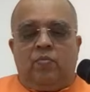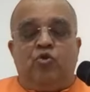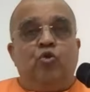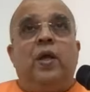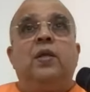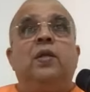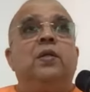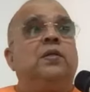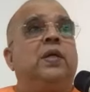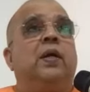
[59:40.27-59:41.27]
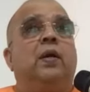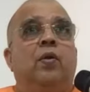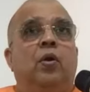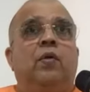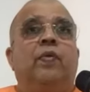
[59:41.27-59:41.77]
jewels and a
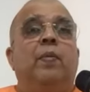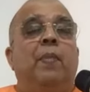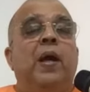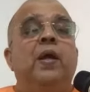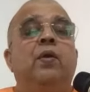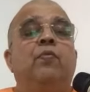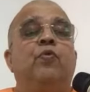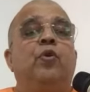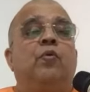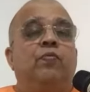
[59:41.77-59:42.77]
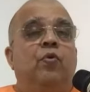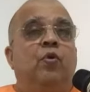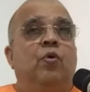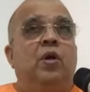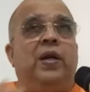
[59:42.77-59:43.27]
lot of a mine full of
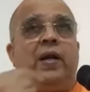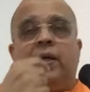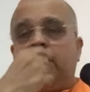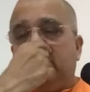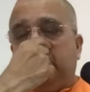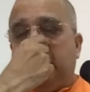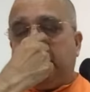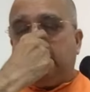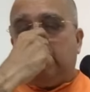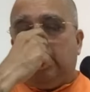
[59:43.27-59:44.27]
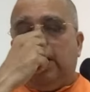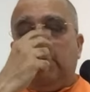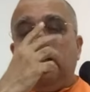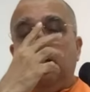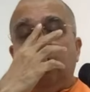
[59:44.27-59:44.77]
gold and other things.
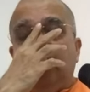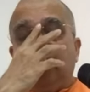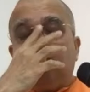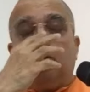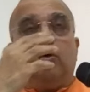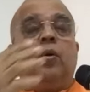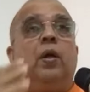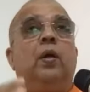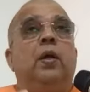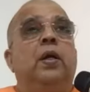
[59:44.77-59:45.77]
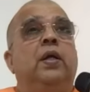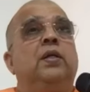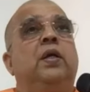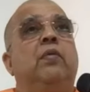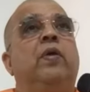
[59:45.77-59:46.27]
So he
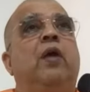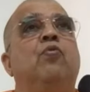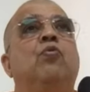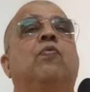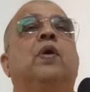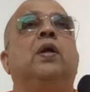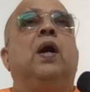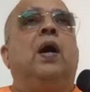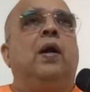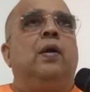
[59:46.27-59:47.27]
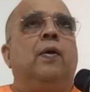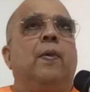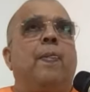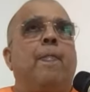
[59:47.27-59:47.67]
doesn't even have to work hard.